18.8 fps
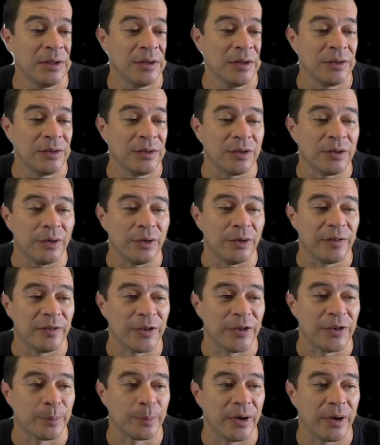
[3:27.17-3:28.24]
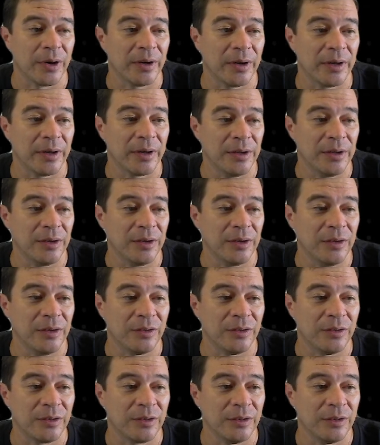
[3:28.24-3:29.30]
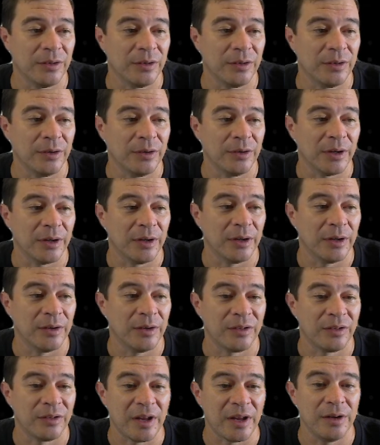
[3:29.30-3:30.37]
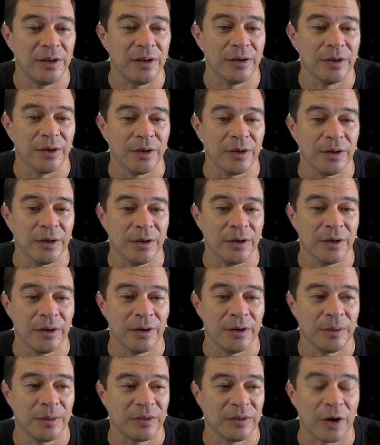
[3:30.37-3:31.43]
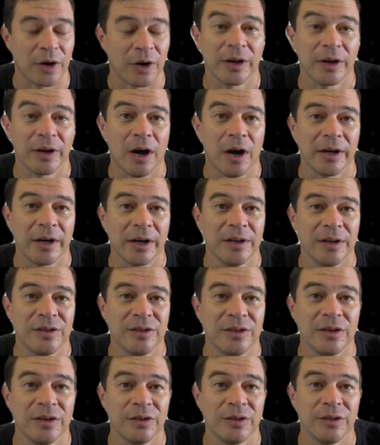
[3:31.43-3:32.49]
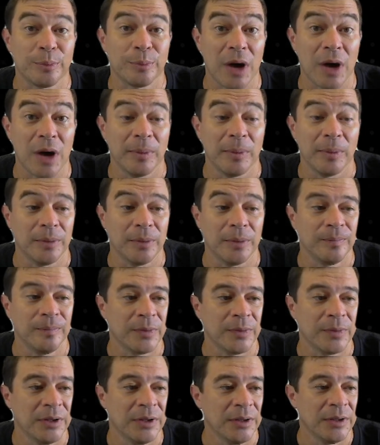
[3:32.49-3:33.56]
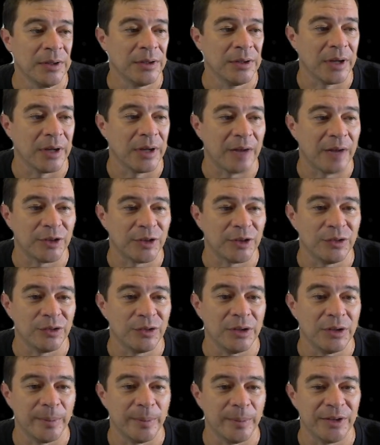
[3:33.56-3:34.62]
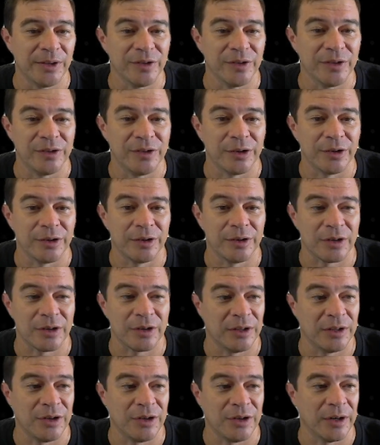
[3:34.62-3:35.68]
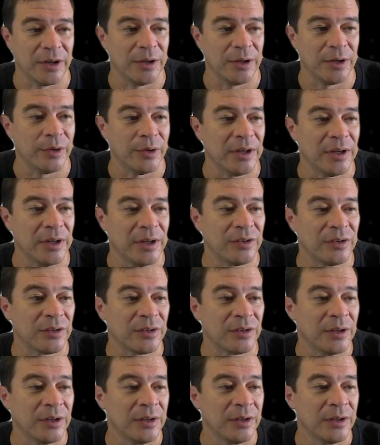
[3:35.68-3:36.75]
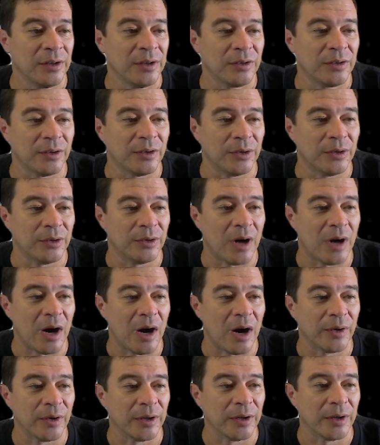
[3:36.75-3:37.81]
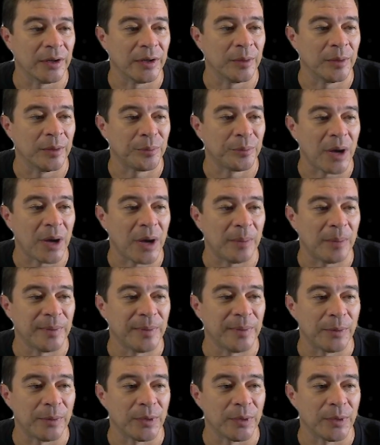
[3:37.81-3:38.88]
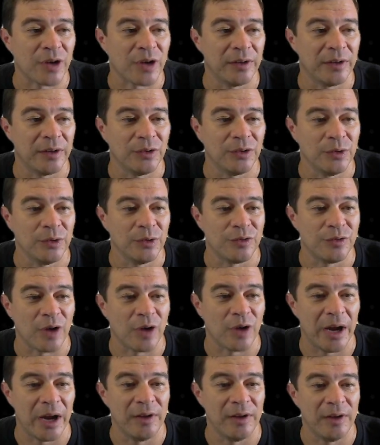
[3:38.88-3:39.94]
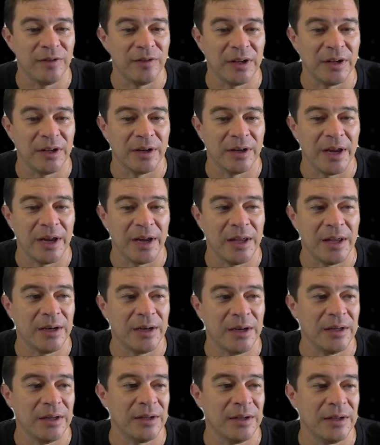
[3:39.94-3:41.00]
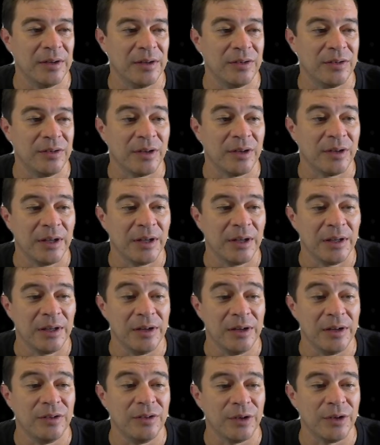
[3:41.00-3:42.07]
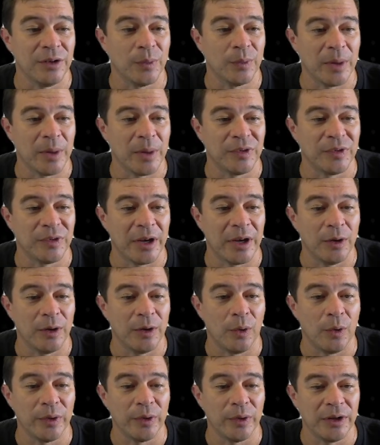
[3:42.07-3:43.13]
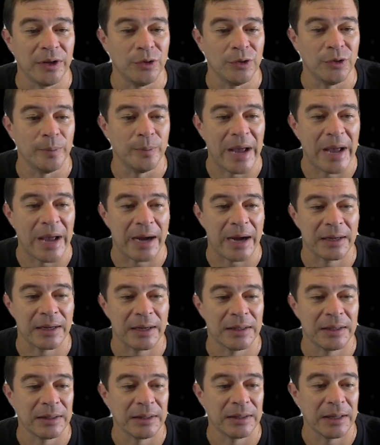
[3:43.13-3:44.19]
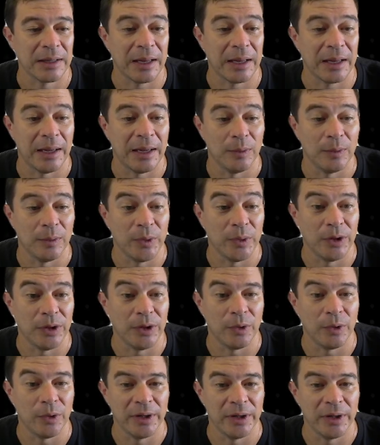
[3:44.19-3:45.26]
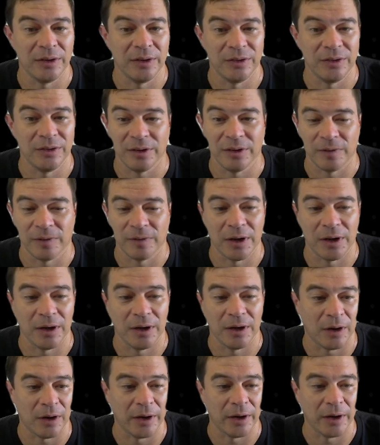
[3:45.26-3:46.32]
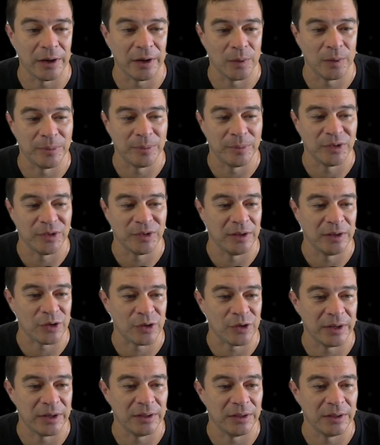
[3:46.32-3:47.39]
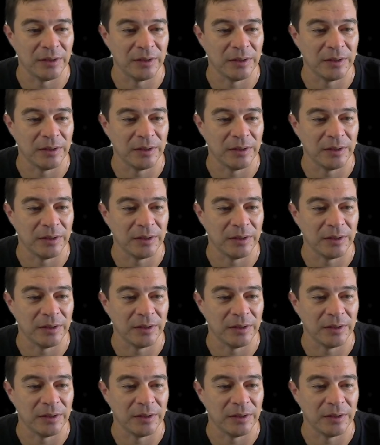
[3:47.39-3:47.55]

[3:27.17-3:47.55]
So the first part is you're going to state your target audience's problem. You're going to have to do a little bit of research unless you already know this. So our problem that we're trying to drive in their head is your website holding you back? And we know it is if they're on our website trying to